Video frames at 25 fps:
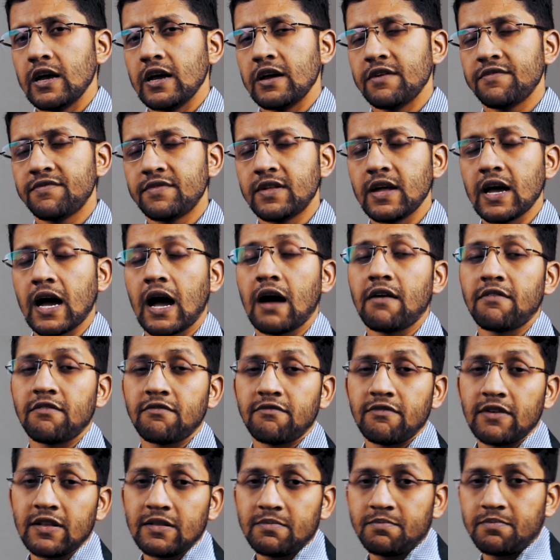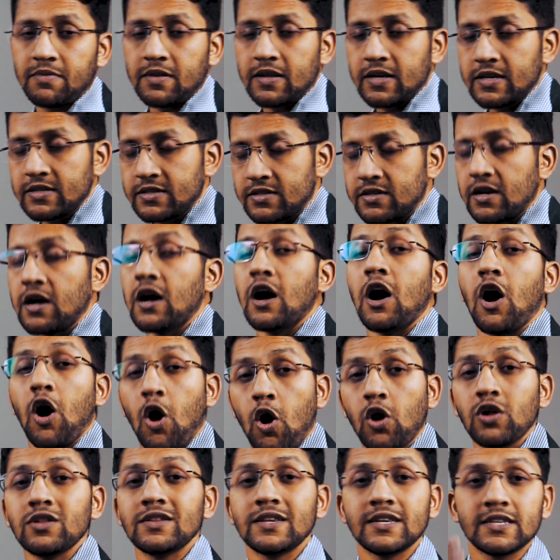if they have well placed,
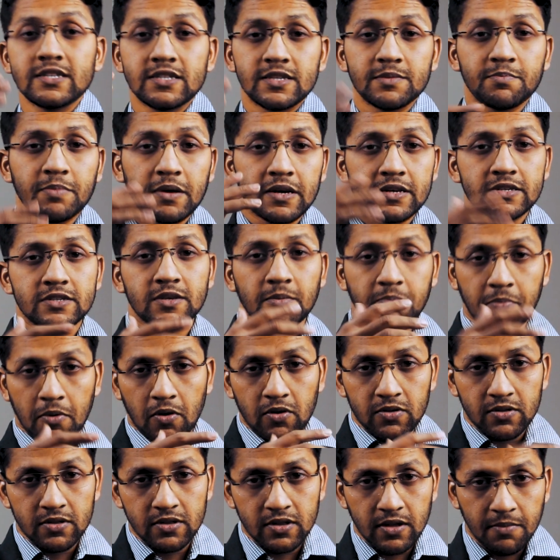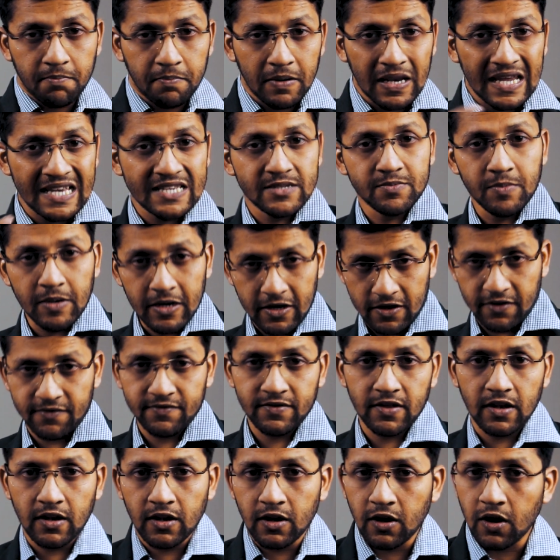all these depends upon the placement
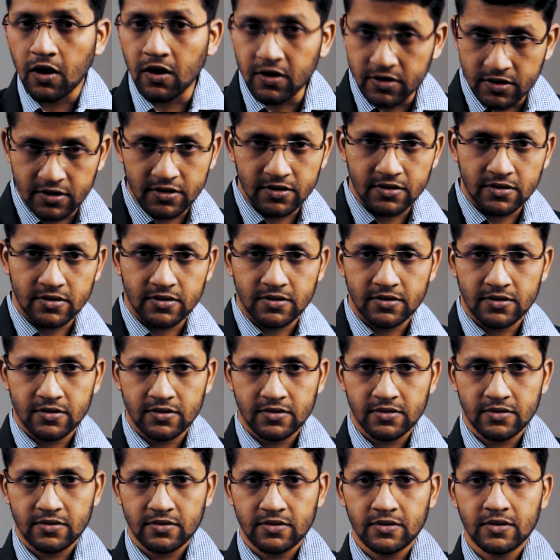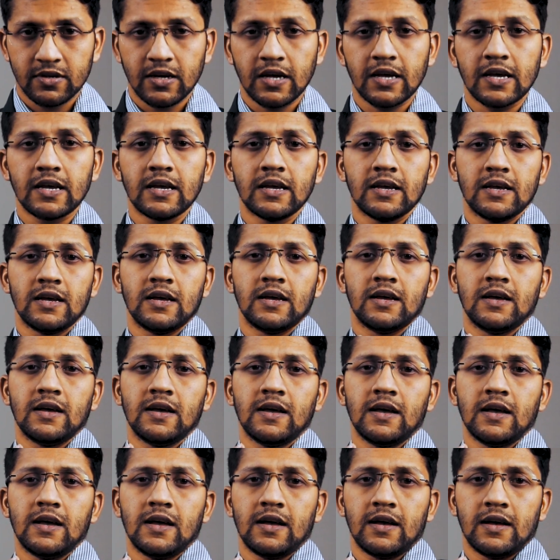of the lords. Okay,
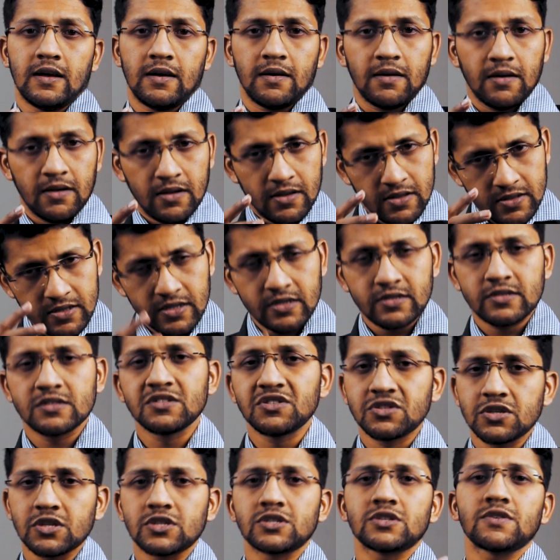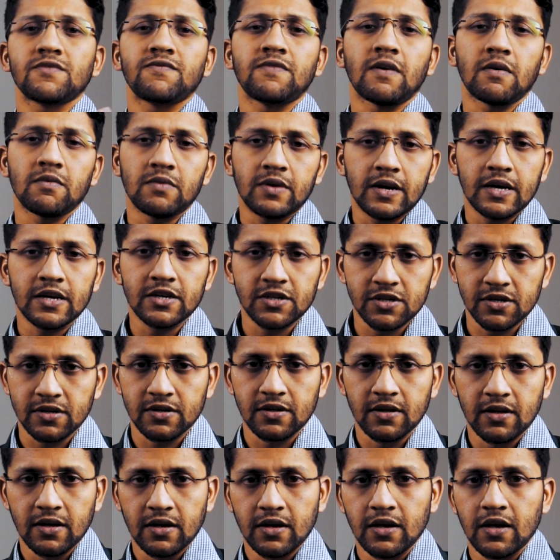this is just a foundation.
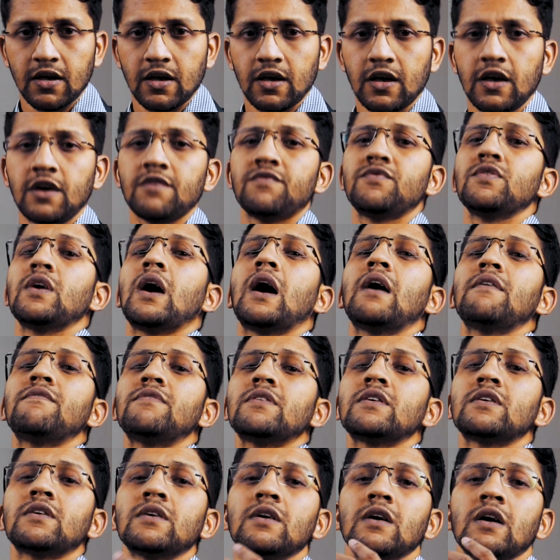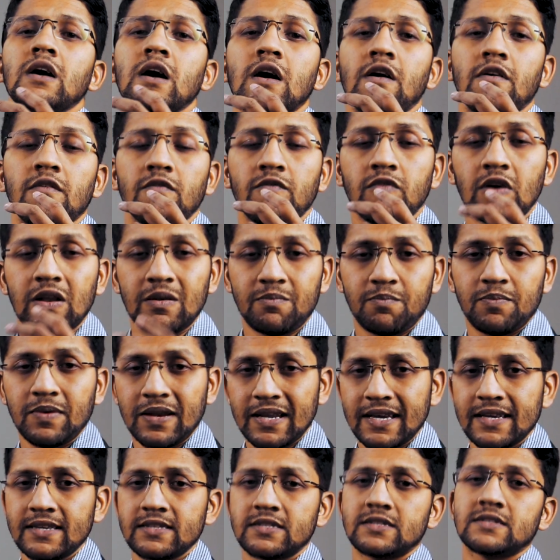If you have a well
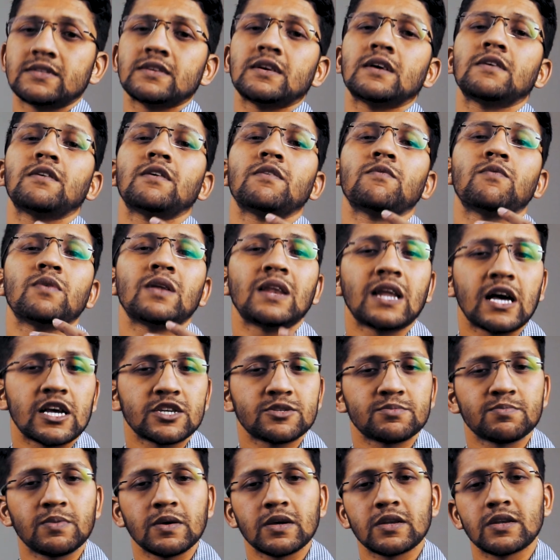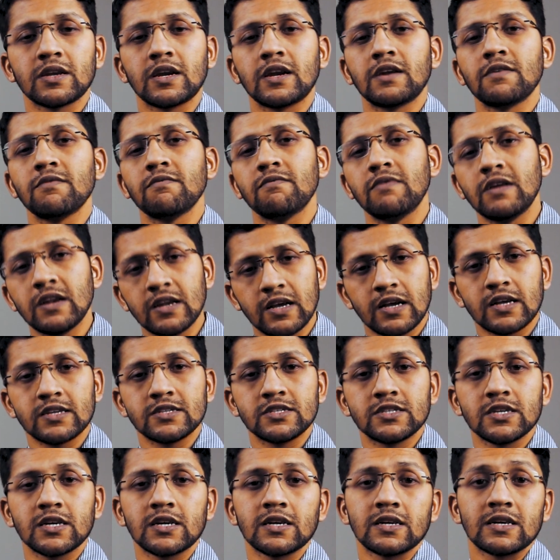placed, well aspected, well
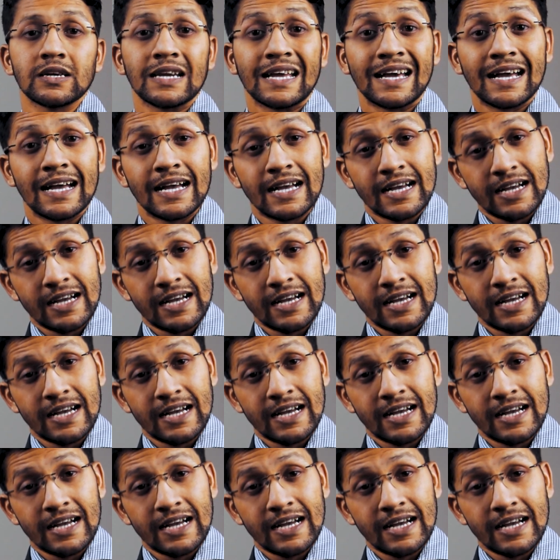conjunct